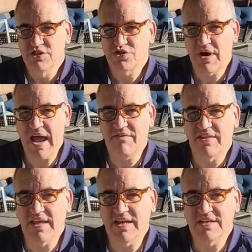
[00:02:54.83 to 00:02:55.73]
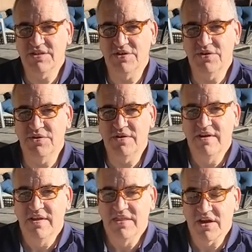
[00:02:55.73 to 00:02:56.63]
traveling to
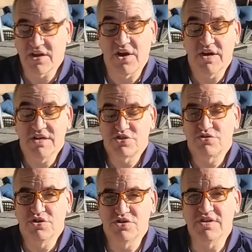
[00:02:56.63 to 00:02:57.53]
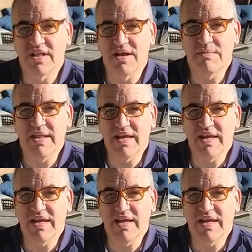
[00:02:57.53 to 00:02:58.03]
the current Jerusalem in